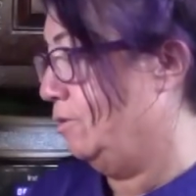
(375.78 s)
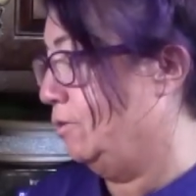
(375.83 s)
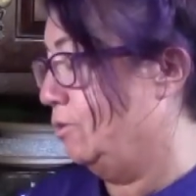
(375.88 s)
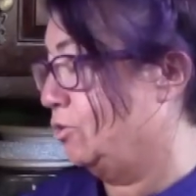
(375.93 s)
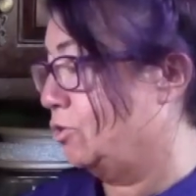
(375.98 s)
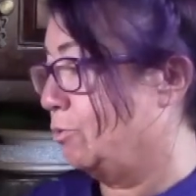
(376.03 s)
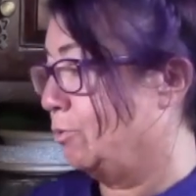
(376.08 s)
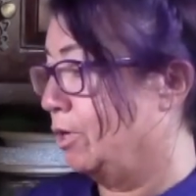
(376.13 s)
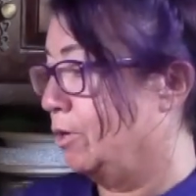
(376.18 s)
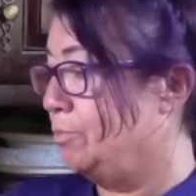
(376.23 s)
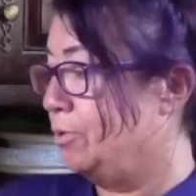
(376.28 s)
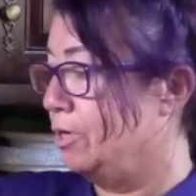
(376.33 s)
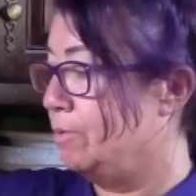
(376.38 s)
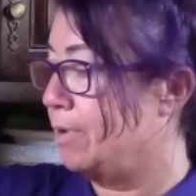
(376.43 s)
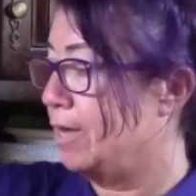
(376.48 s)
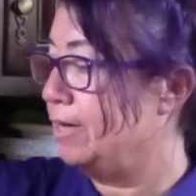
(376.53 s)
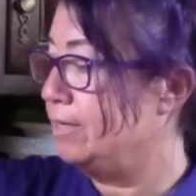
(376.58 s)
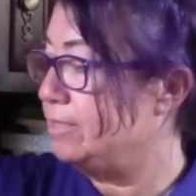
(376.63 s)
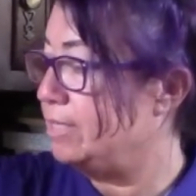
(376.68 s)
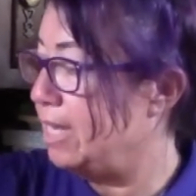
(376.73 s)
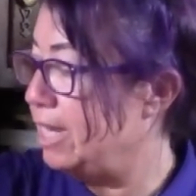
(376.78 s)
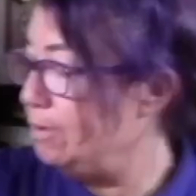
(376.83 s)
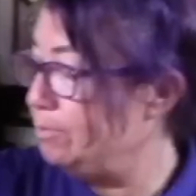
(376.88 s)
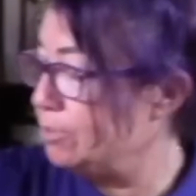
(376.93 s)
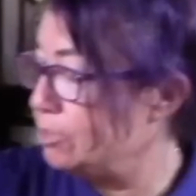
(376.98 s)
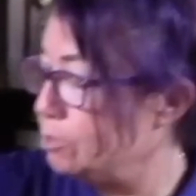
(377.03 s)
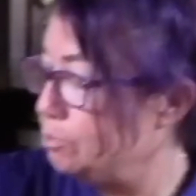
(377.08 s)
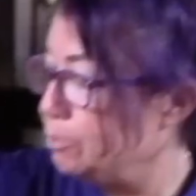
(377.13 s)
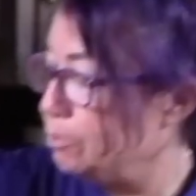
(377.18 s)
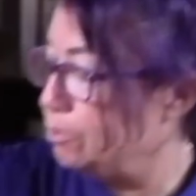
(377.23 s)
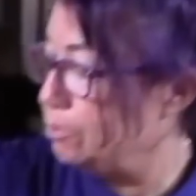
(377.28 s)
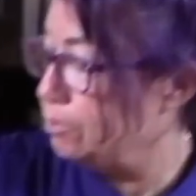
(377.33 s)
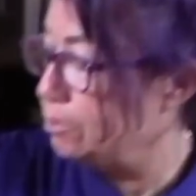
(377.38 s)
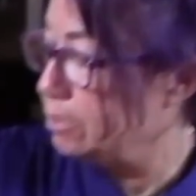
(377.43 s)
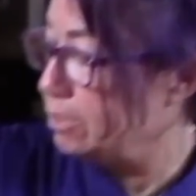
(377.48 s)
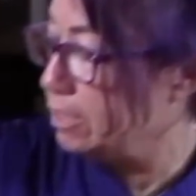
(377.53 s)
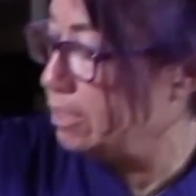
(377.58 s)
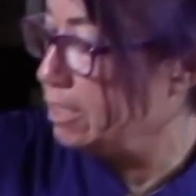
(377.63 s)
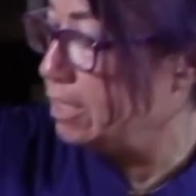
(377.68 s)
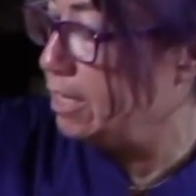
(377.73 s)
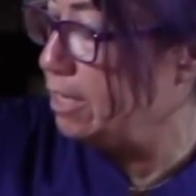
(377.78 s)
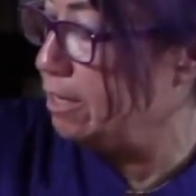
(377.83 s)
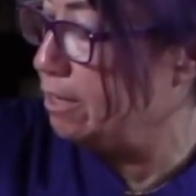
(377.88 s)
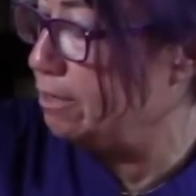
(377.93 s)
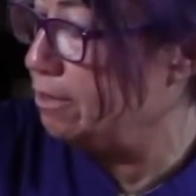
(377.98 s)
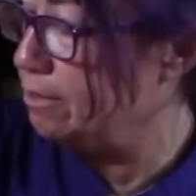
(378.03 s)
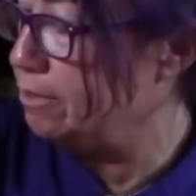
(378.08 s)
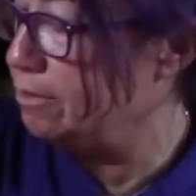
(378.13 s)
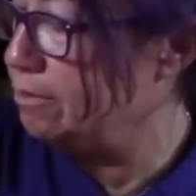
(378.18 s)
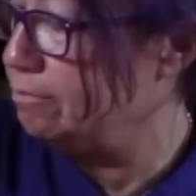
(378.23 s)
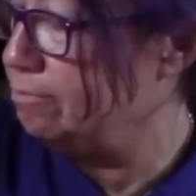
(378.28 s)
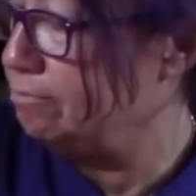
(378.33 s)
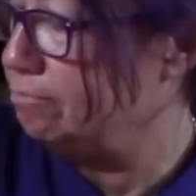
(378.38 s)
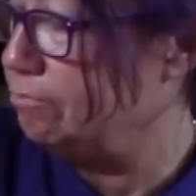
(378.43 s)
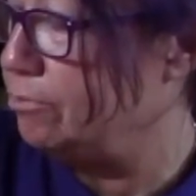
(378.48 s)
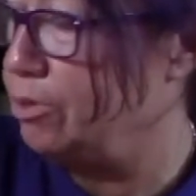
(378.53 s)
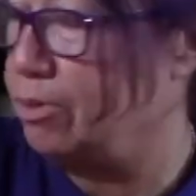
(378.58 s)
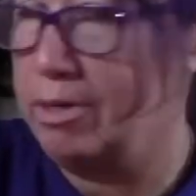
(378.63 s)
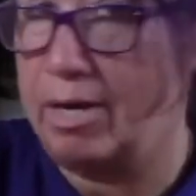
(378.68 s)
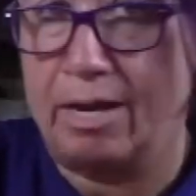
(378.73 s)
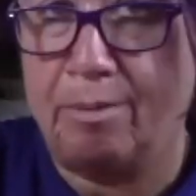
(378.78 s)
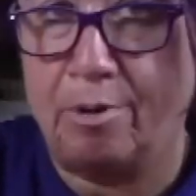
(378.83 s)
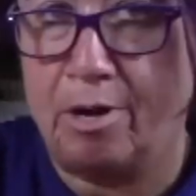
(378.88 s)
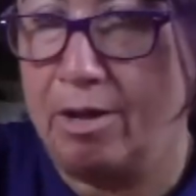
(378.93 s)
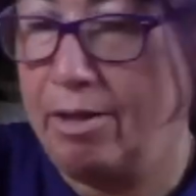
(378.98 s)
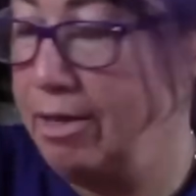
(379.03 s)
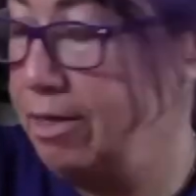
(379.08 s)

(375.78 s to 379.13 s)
So I'm going to put about 1 tablespoon in here. You can eyeball